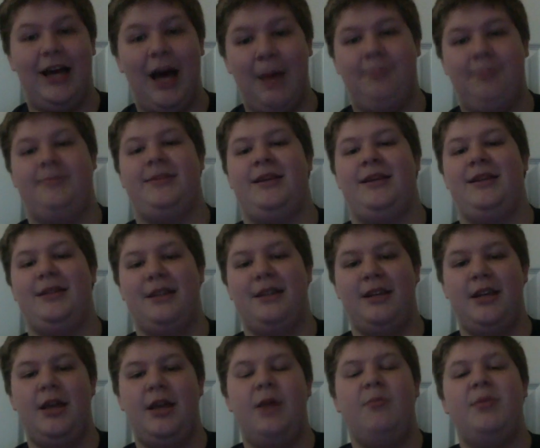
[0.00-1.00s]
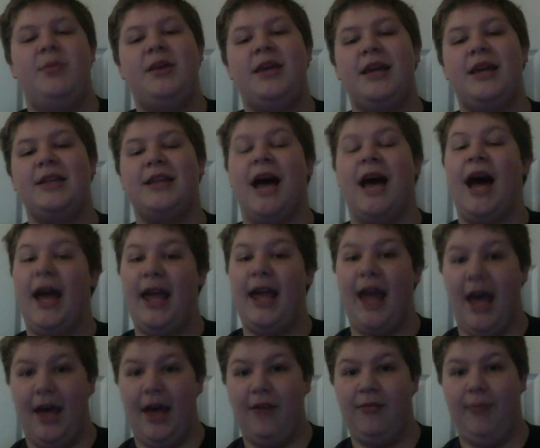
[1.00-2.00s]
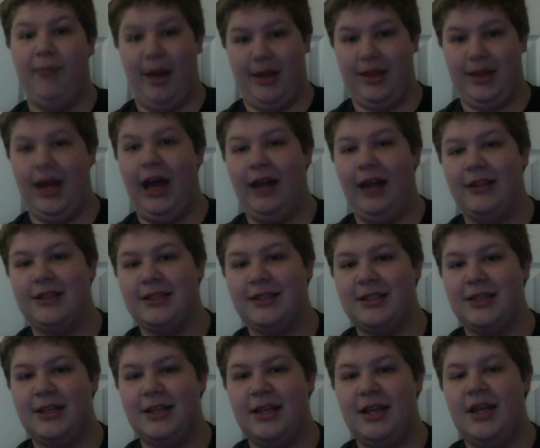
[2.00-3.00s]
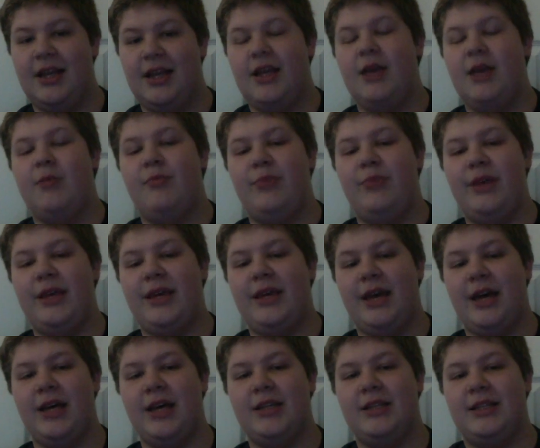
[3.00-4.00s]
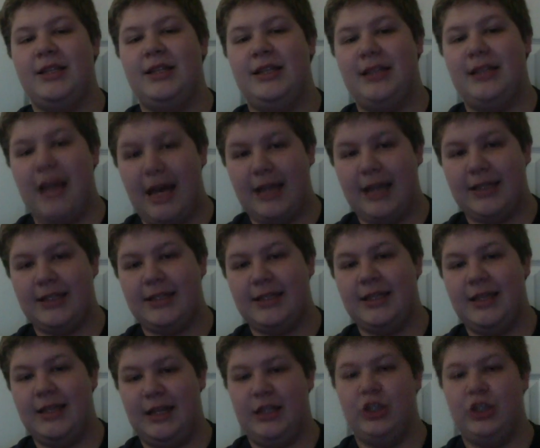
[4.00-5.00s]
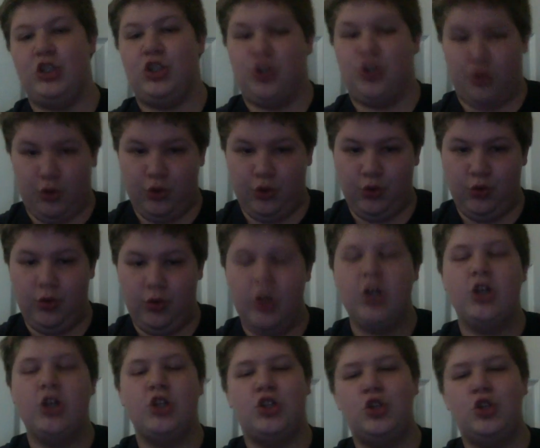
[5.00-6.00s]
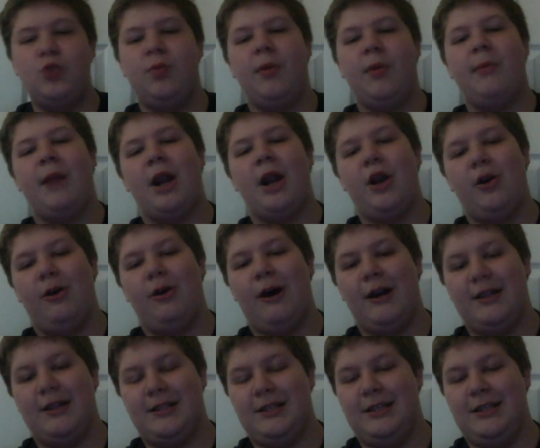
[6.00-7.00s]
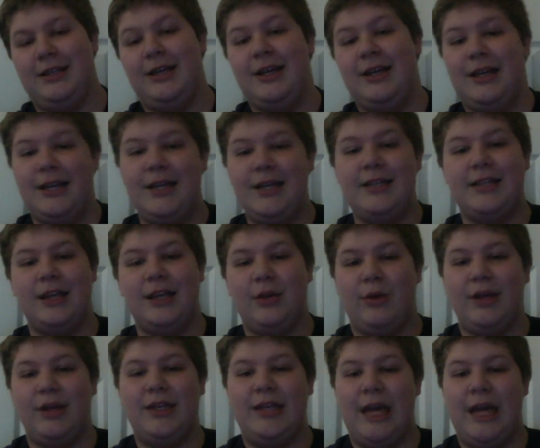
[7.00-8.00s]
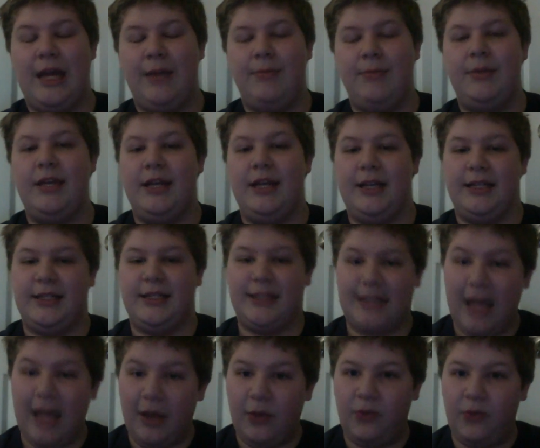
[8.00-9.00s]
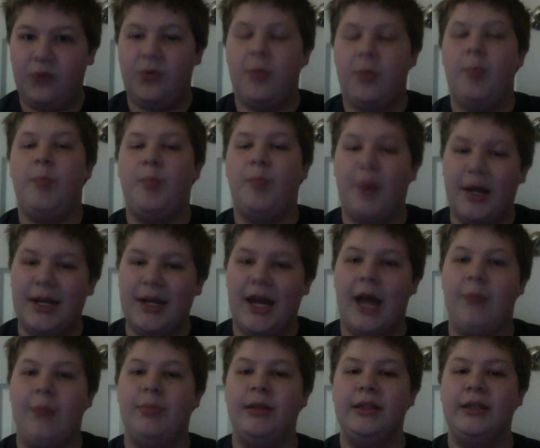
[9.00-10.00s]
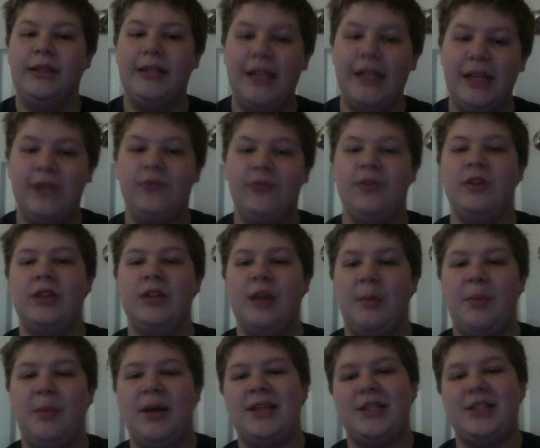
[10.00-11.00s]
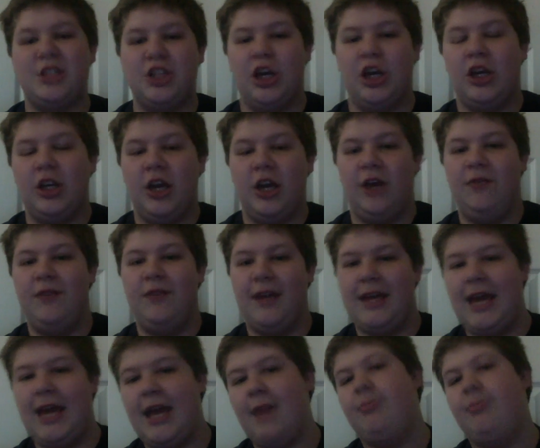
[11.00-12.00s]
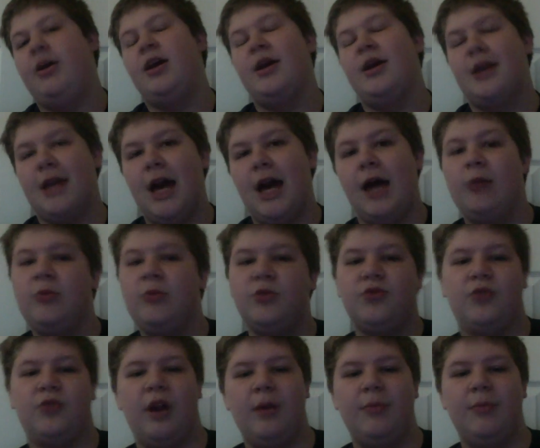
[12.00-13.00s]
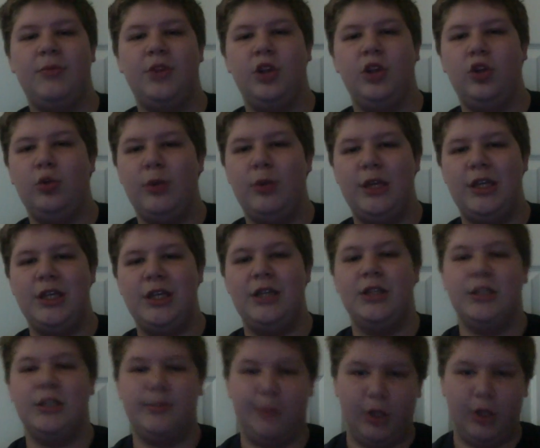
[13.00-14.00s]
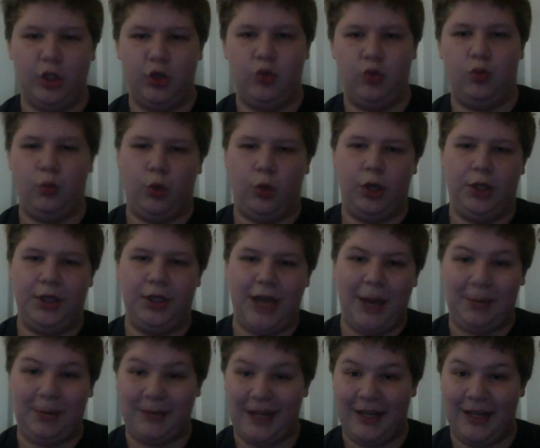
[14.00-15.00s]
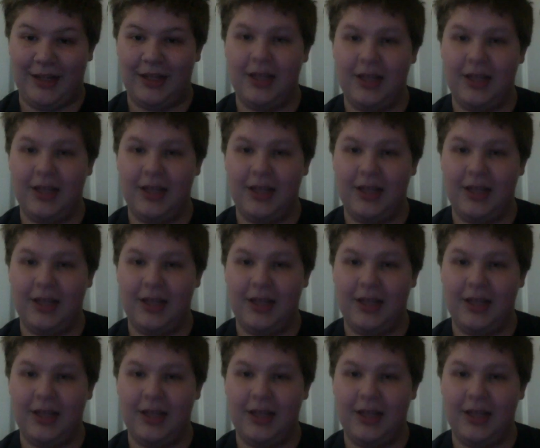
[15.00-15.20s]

update because I have my thoughts because yes, it is true. Super Mario Odyssey is a great game in itself, but I believe the best chunk of the game comes from the Luigi's Balloon World update.